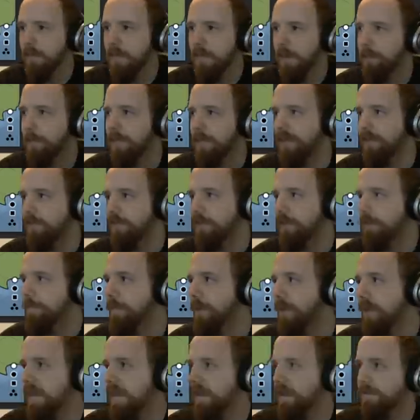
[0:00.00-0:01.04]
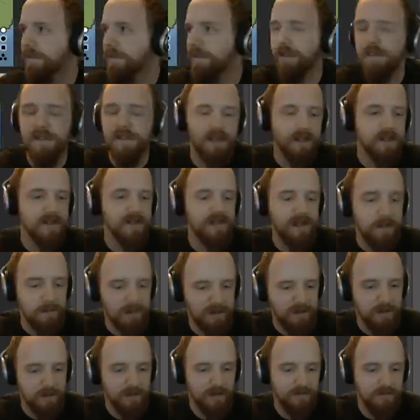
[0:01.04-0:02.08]
But it should be of an
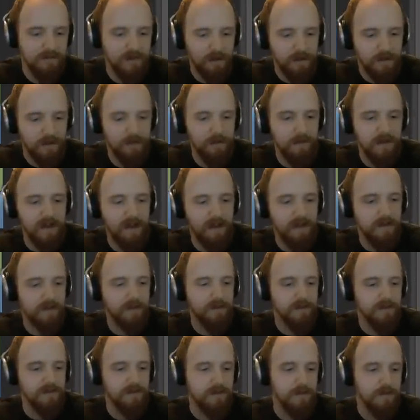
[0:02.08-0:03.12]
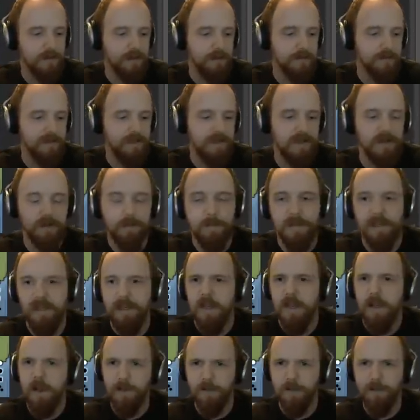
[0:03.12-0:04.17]
acceptable volume, and you should still be able to hear
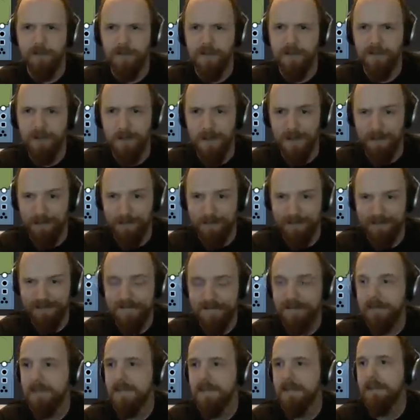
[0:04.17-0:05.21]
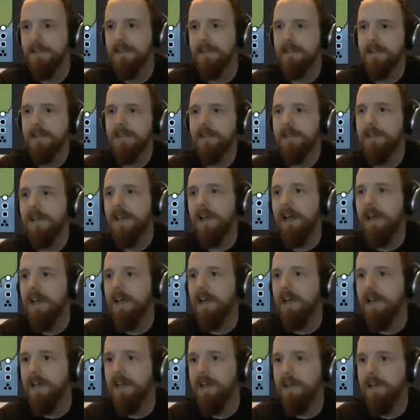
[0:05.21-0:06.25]
me over the top.
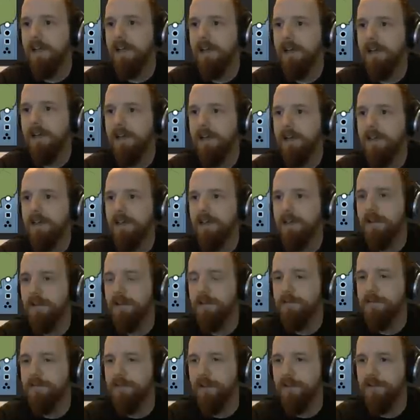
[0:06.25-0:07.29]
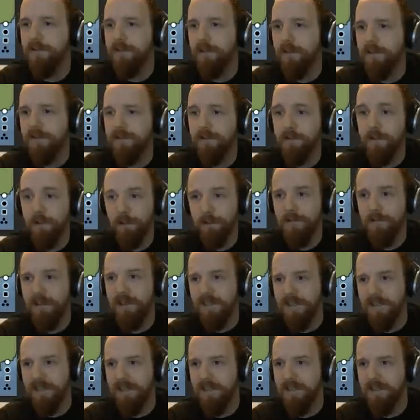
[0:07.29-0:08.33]
Uh, first question
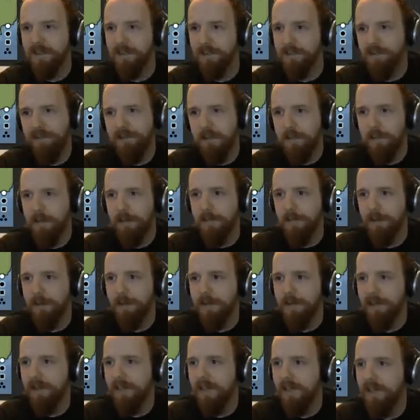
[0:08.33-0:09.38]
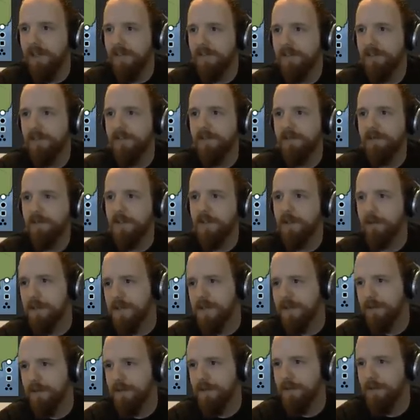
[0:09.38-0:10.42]
already in. Jimmy Boy asks, I've got a
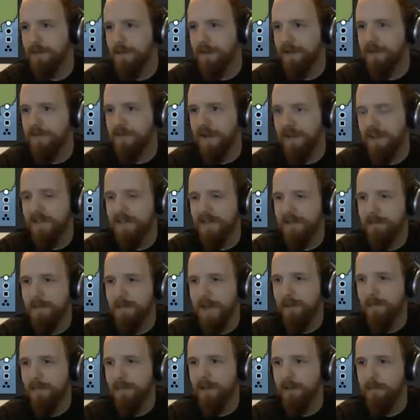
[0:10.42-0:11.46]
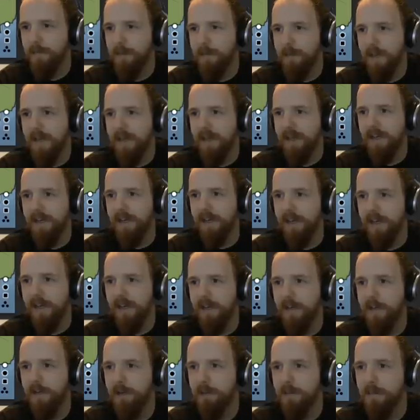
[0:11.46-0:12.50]
question. What fantasy map will you be making? A
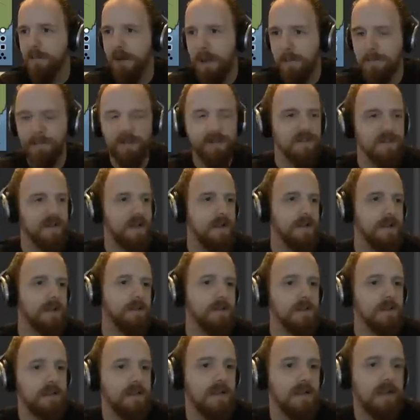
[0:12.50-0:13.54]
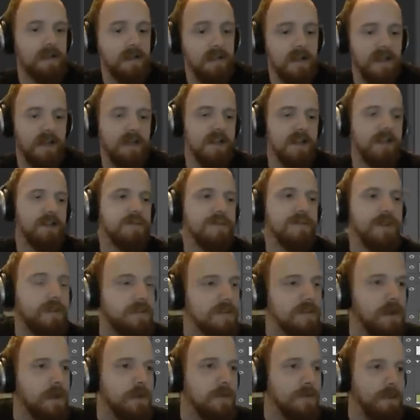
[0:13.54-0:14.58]
known map style? Uh, as far as
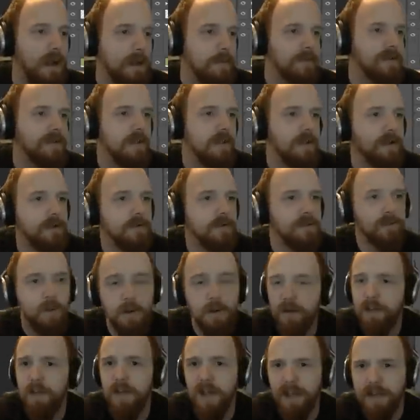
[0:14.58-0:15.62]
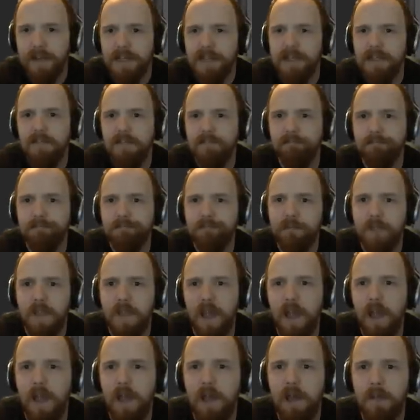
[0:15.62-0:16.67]
known map styles, more than likely.
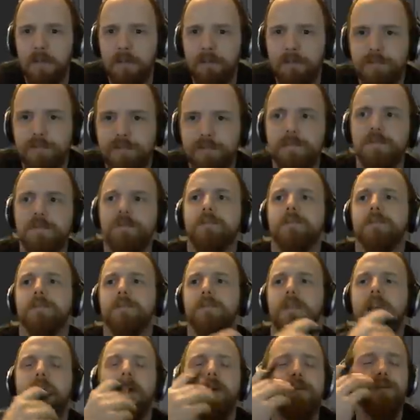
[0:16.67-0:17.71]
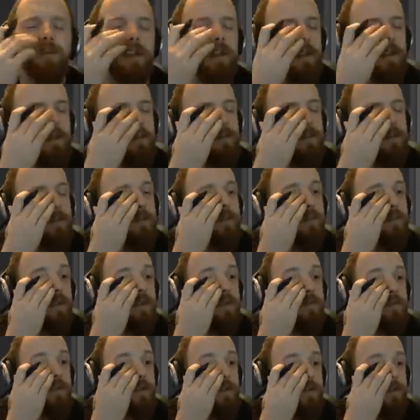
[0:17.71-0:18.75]
Um, I've said in
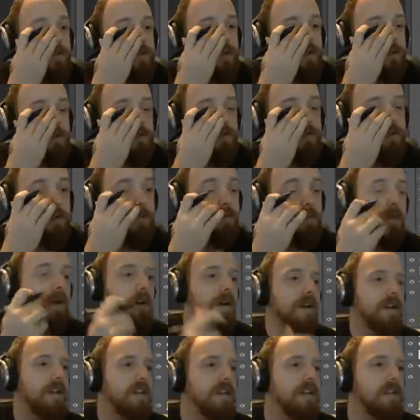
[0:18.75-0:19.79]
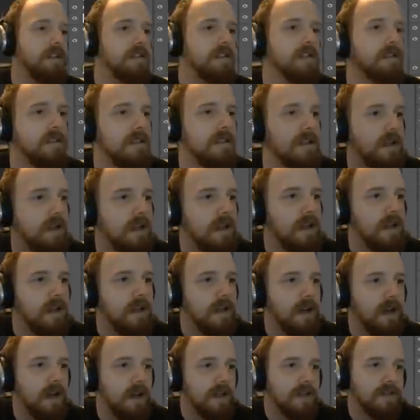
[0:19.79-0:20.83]
previous streams that my uh,
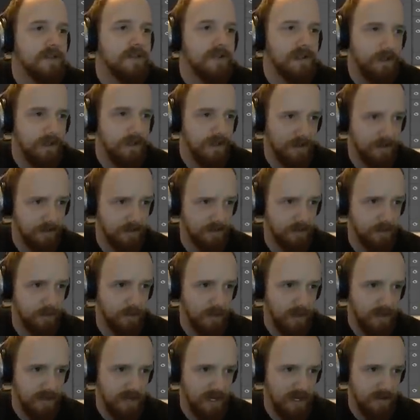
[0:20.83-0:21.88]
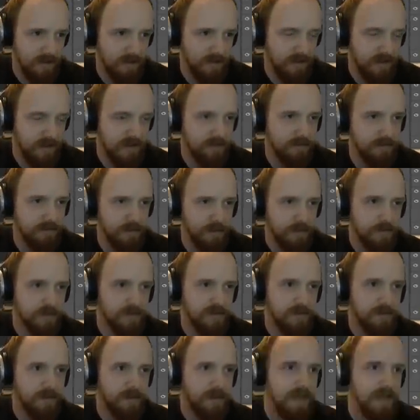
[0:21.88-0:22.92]
art style is quite heavily
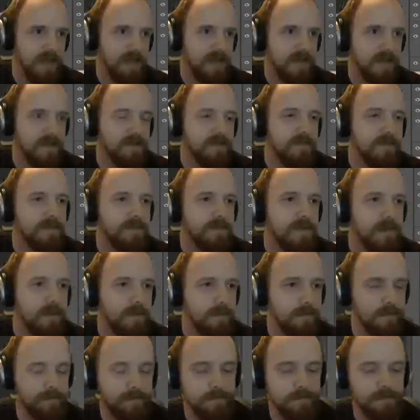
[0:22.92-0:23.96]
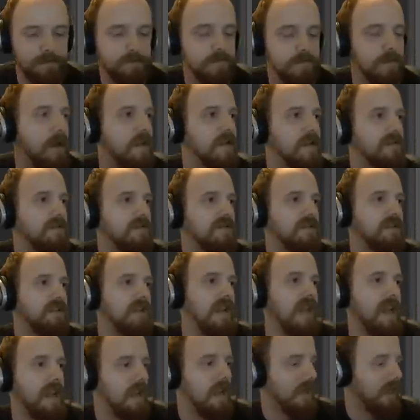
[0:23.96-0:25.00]
influenced by that of um, Mike
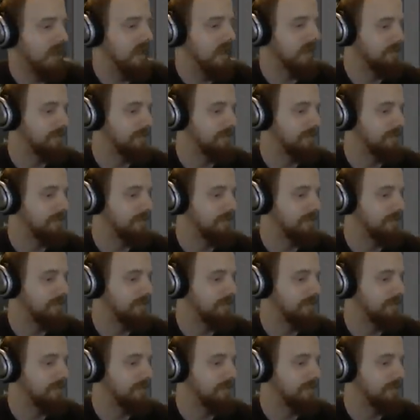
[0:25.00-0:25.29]
Schley,